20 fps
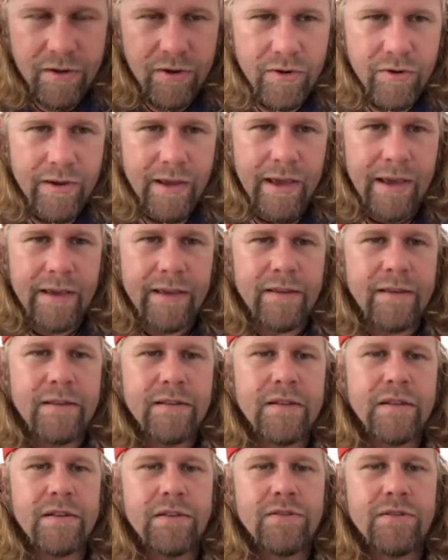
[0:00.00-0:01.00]
okay?
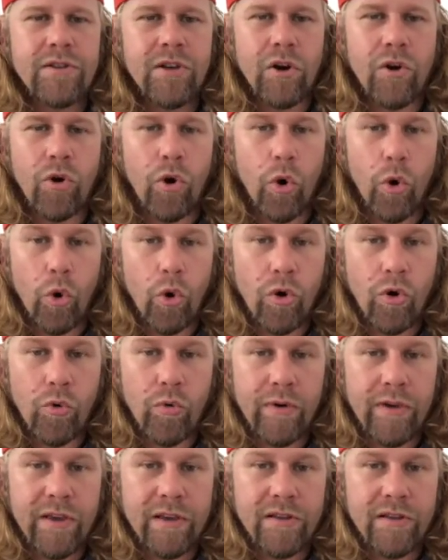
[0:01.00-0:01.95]
So, or we can